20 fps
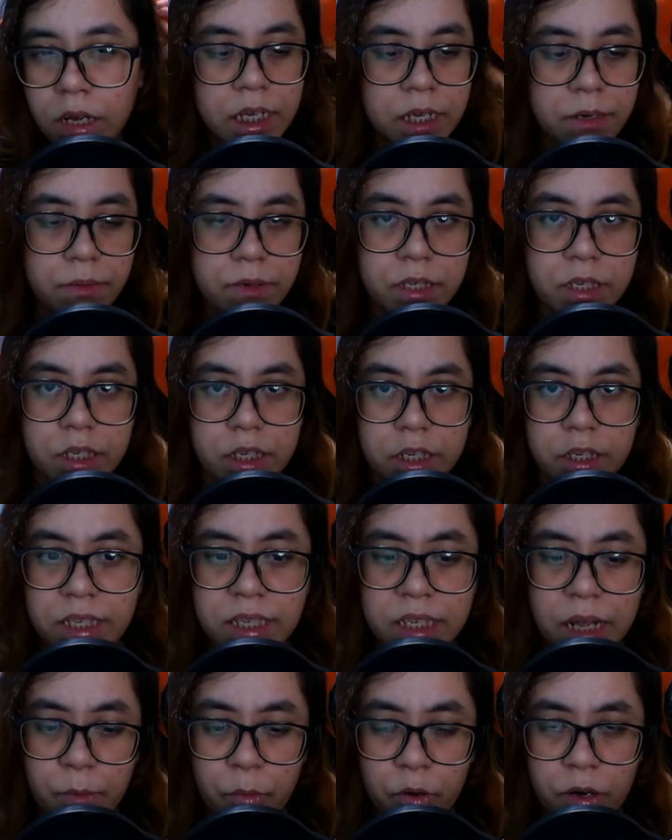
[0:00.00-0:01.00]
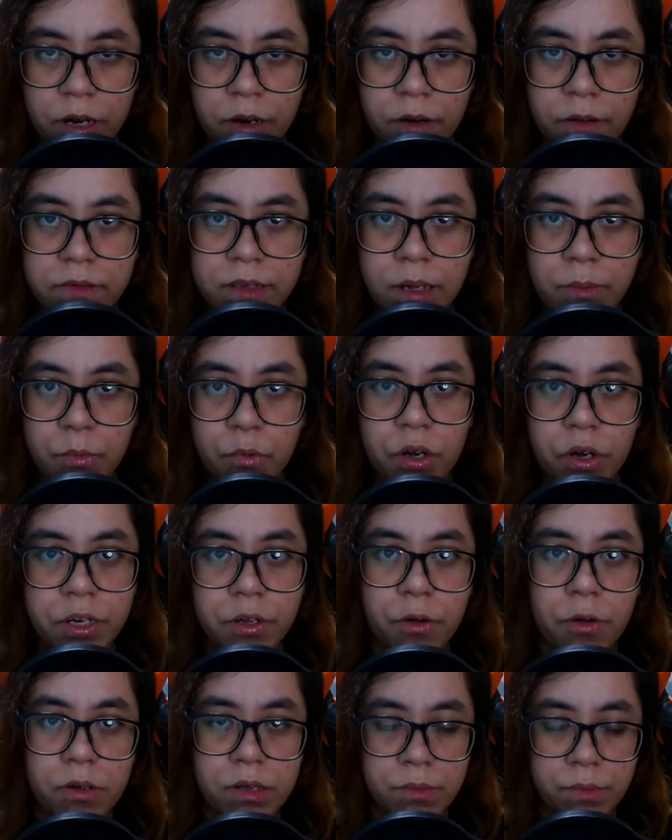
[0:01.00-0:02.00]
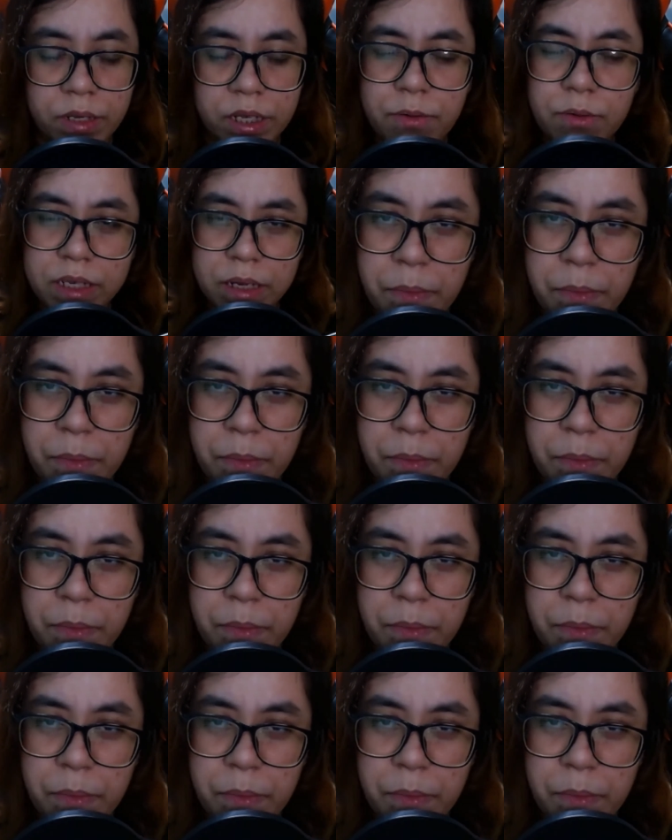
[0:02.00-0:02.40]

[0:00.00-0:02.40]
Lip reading: He was just like samurai to call him. He was a